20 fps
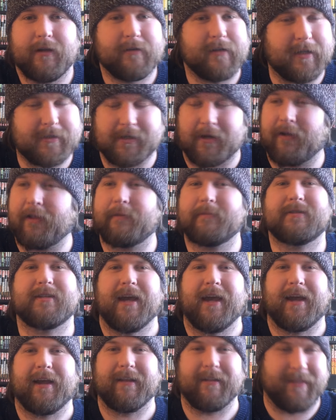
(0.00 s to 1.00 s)
That's all I'm
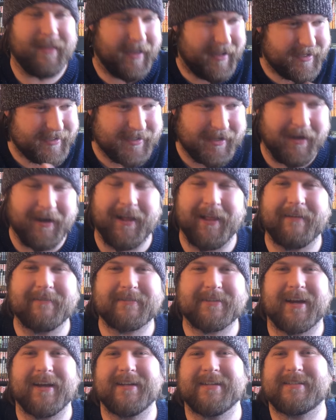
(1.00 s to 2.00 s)
saying. That is all
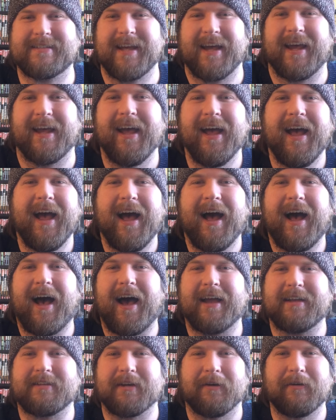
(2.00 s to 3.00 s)
I'm trying to say.
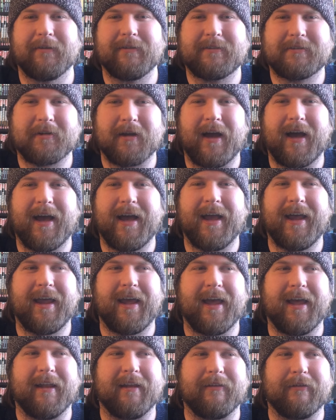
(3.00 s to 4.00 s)
I don't
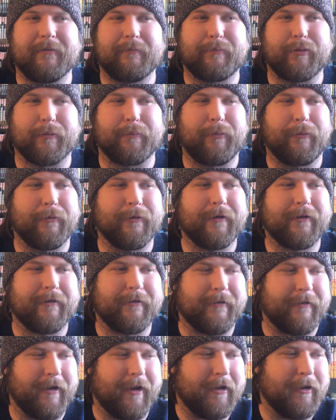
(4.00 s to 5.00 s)
purport
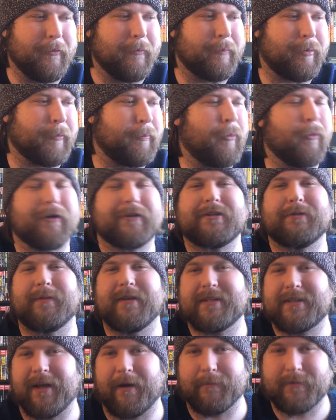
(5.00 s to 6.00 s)
to
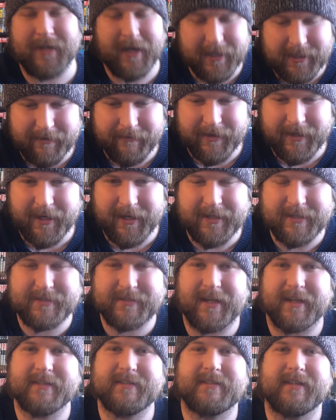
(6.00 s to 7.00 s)
be objective in any
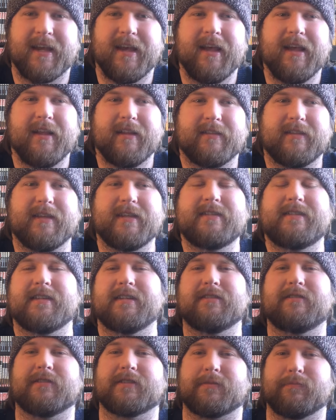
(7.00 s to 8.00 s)
sense. This
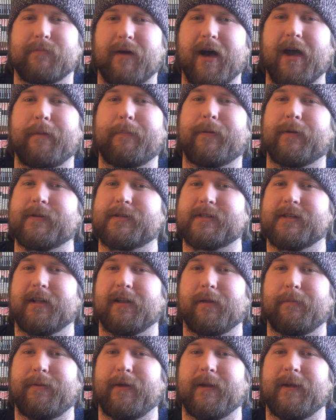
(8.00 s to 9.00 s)
is just my
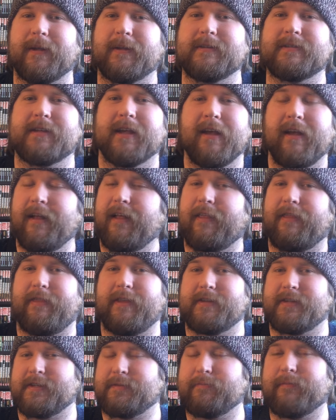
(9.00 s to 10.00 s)
personal opinions.
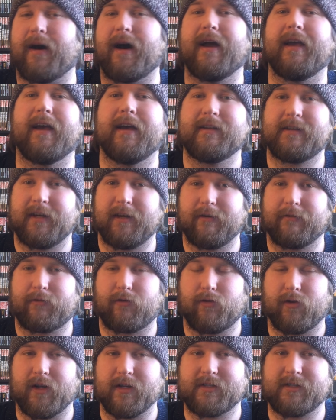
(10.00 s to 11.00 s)
This is my idea of
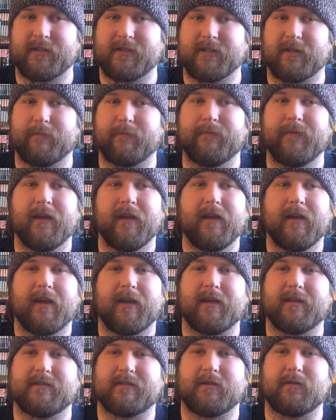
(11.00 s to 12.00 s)
criticism,
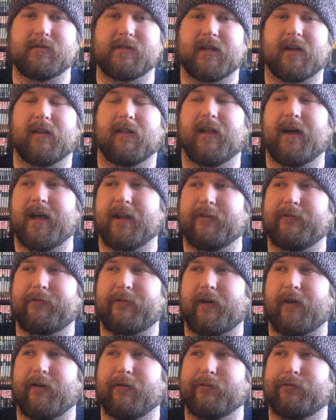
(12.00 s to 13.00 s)
is using a lot of
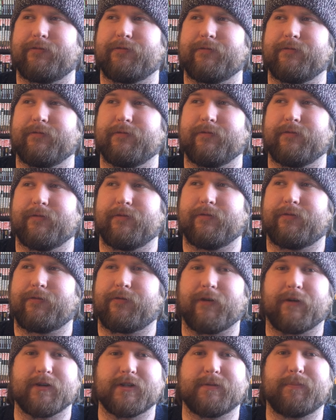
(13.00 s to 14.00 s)

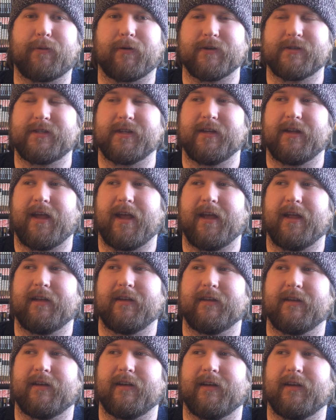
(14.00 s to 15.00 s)
first person
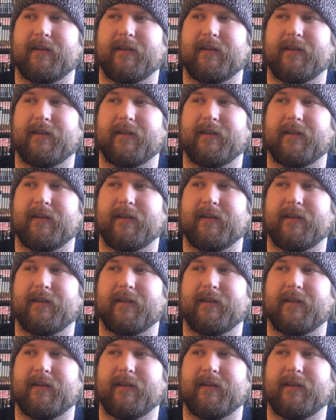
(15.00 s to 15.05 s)
and,